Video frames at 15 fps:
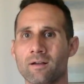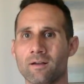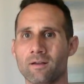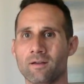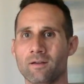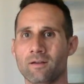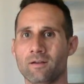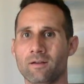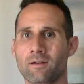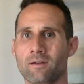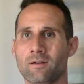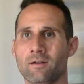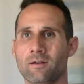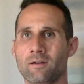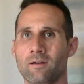
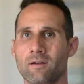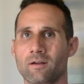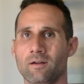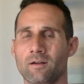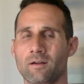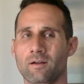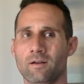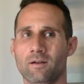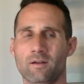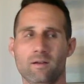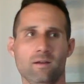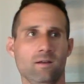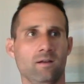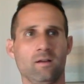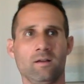
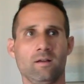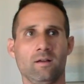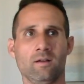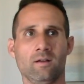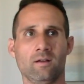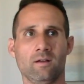(no one is talking)